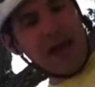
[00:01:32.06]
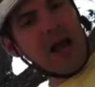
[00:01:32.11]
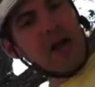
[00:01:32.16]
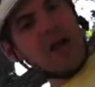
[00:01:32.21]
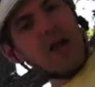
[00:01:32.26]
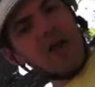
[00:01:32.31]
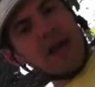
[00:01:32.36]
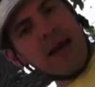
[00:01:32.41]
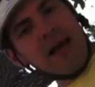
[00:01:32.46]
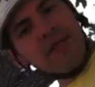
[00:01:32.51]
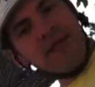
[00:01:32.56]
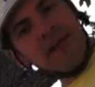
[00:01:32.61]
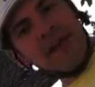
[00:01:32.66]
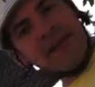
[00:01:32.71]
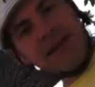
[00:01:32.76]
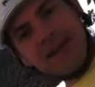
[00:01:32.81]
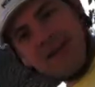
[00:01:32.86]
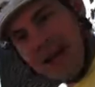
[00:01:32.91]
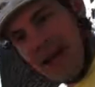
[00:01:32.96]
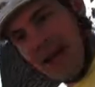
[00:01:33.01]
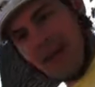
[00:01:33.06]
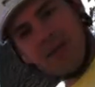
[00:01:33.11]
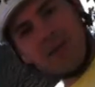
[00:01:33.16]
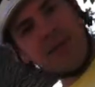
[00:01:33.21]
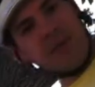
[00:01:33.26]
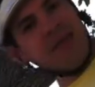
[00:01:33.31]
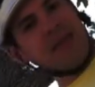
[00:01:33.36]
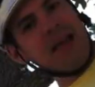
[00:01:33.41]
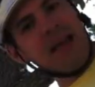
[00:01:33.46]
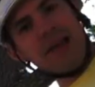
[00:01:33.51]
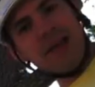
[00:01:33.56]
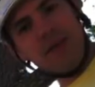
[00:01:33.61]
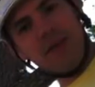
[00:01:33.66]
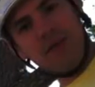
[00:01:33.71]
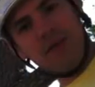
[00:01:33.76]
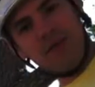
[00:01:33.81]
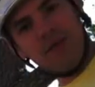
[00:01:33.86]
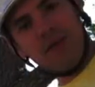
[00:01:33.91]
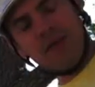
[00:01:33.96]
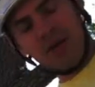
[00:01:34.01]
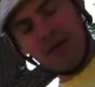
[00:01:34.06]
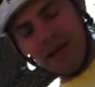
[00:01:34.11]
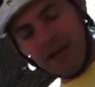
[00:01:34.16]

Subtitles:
now I don't have any attachments added to it or